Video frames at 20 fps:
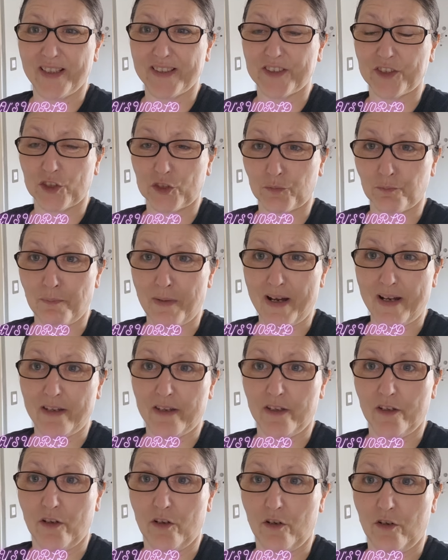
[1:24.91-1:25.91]
It's just
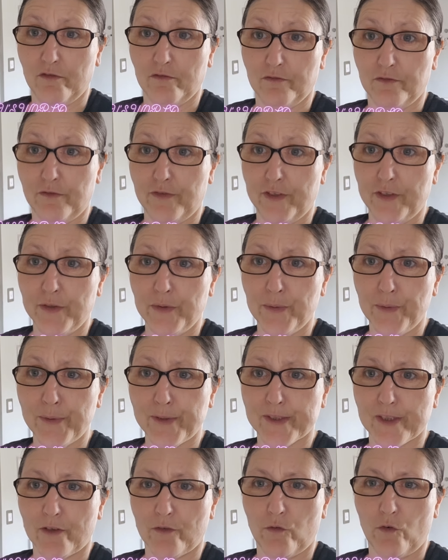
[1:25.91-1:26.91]
my own views
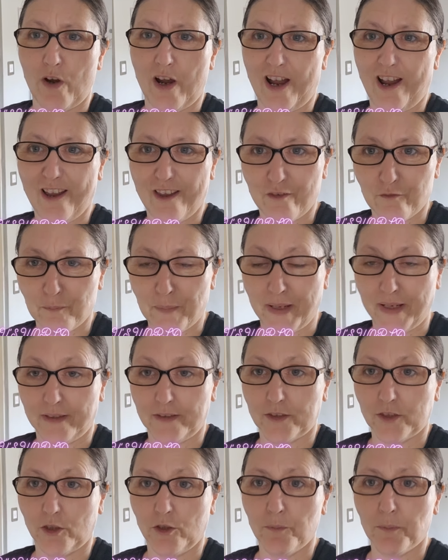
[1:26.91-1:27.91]
of what I've
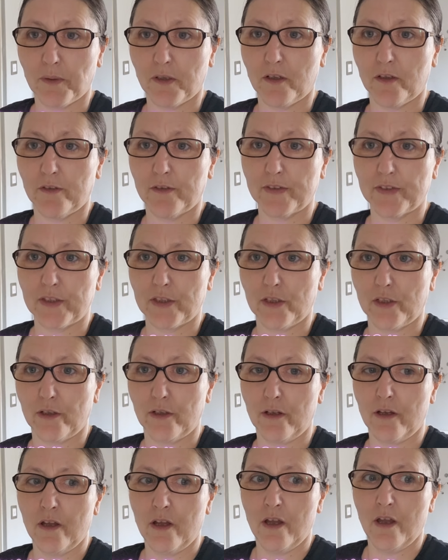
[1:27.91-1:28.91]
picked up over the,